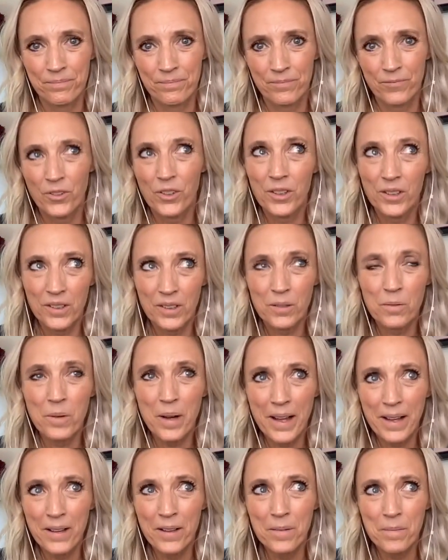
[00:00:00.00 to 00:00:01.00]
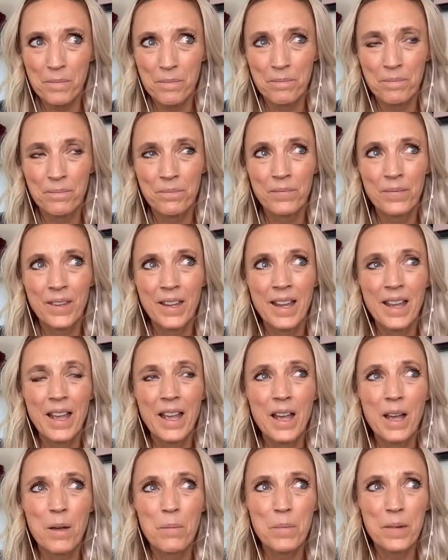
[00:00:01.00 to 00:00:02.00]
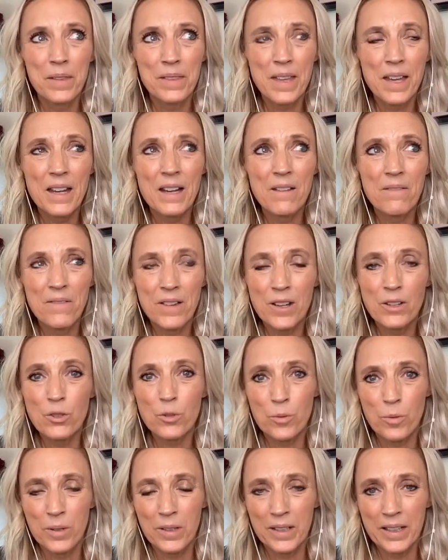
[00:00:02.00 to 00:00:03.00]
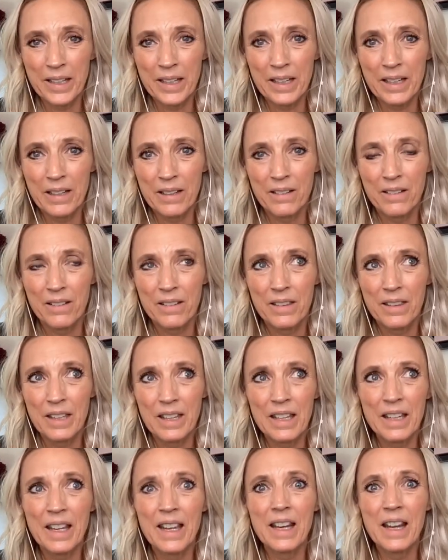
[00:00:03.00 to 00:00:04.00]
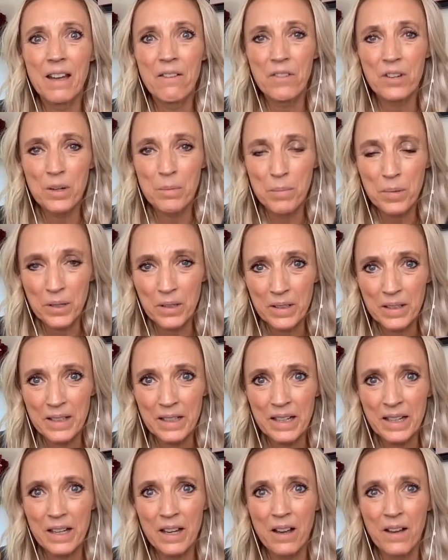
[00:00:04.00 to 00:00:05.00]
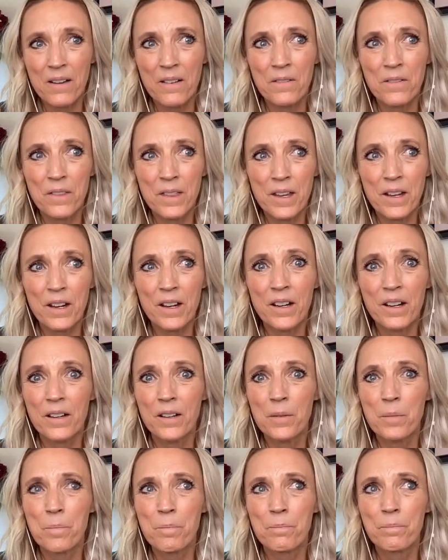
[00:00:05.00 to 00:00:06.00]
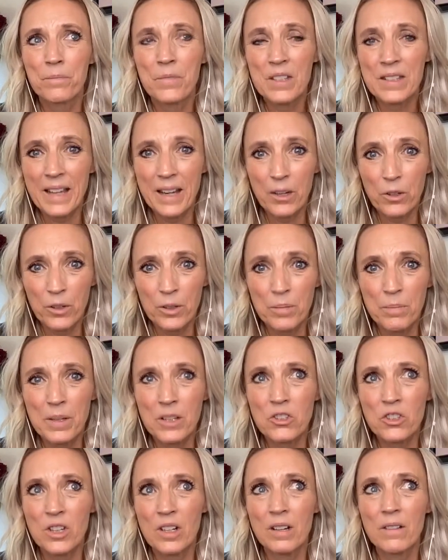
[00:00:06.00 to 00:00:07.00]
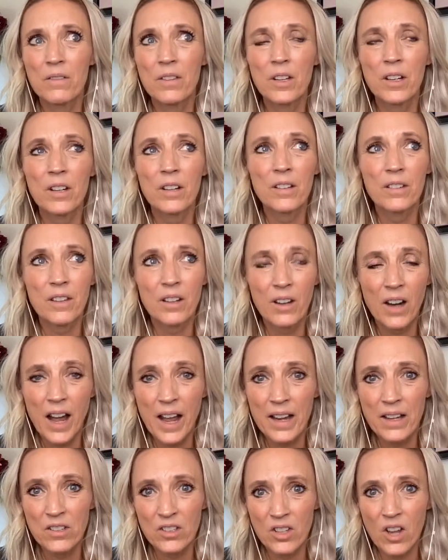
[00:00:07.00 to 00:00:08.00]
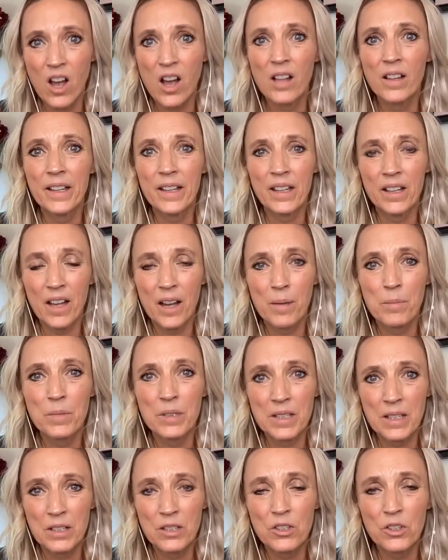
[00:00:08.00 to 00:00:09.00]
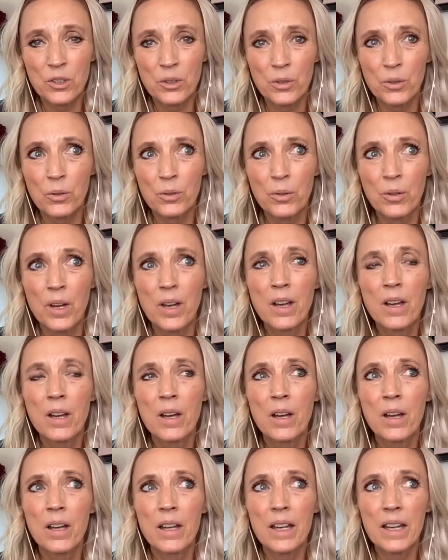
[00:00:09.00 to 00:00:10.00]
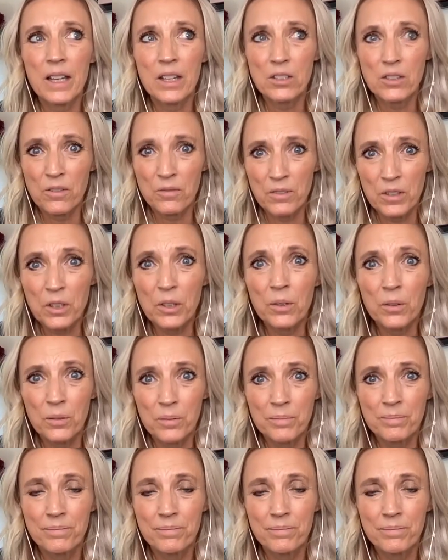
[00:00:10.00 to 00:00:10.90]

For a little while. But then eventually, the inevitability of their sacred mission, of their, their highest calling, comes into, into view.